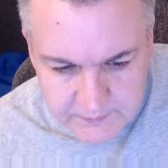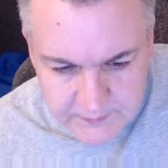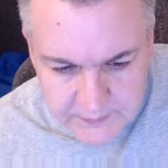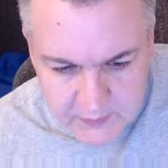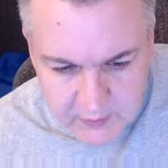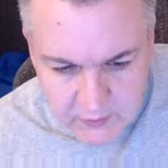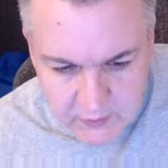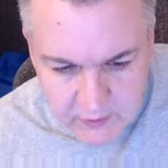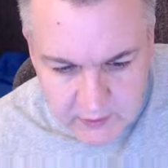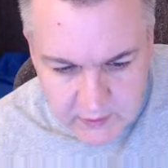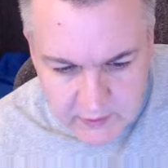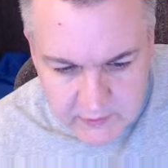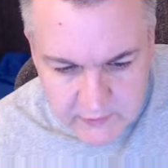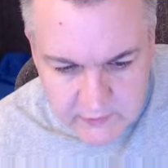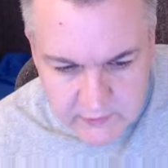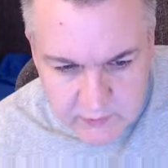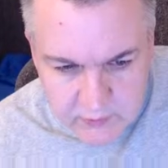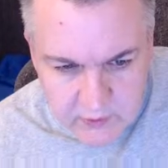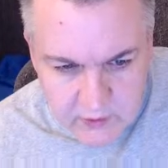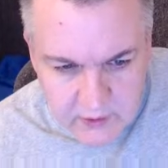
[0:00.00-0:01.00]
Okay, this is
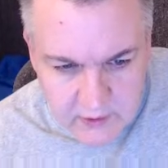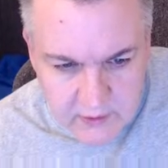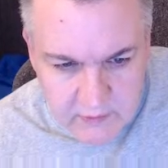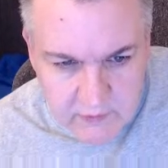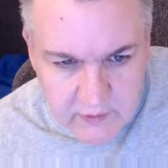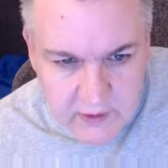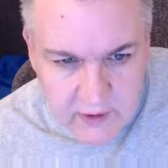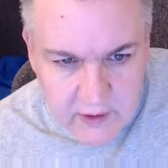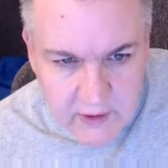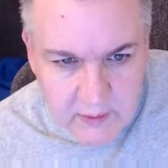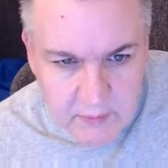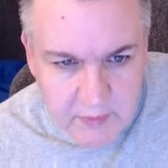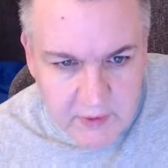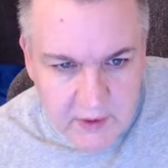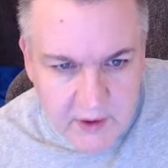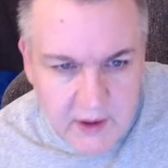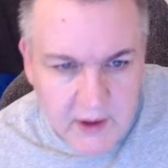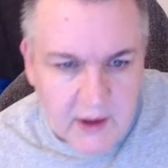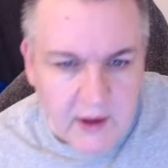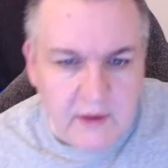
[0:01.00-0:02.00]
one of the
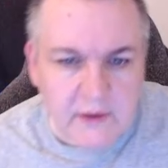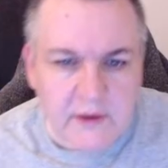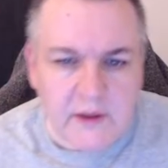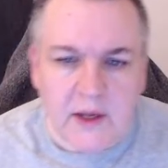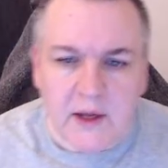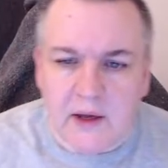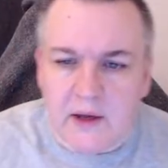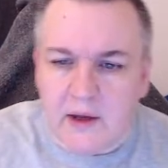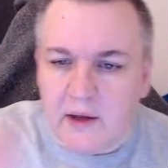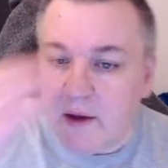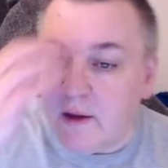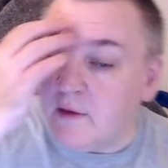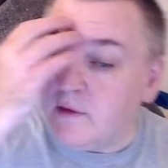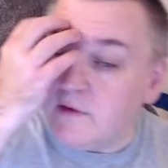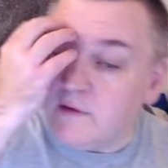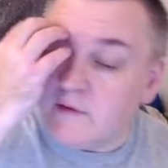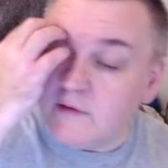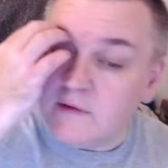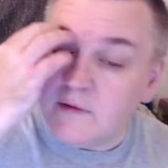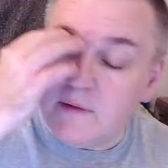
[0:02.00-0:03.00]
plot
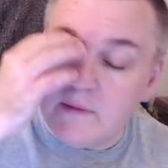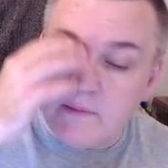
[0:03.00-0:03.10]
outlines.